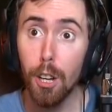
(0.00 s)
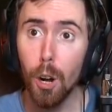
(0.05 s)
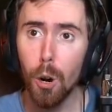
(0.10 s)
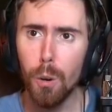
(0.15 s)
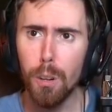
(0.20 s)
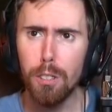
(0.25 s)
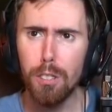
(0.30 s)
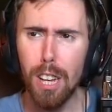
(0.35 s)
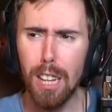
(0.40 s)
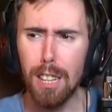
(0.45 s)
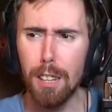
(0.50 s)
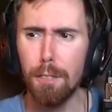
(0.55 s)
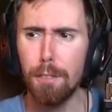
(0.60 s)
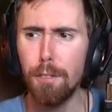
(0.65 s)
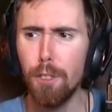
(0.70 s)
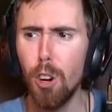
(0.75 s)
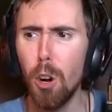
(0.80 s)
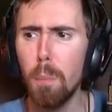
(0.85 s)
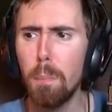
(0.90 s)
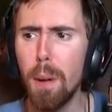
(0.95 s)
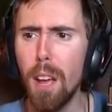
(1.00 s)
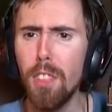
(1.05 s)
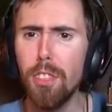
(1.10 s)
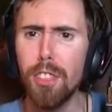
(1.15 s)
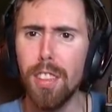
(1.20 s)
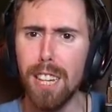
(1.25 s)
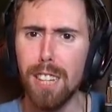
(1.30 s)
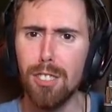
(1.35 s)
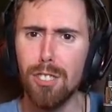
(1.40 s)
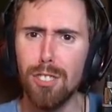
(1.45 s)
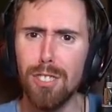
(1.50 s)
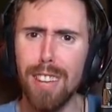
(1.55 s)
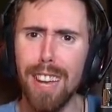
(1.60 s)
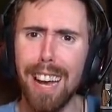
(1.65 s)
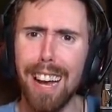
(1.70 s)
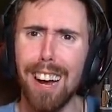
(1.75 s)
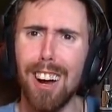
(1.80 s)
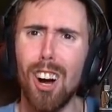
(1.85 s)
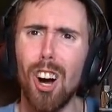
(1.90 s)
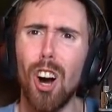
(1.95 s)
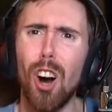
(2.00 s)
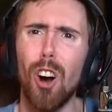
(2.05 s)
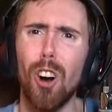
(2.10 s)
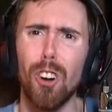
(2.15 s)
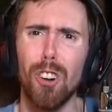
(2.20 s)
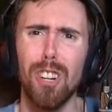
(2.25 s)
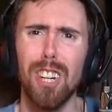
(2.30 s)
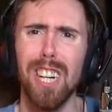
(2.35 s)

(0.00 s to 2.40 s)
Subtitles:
Oh, he's got the full benthic set. Oh,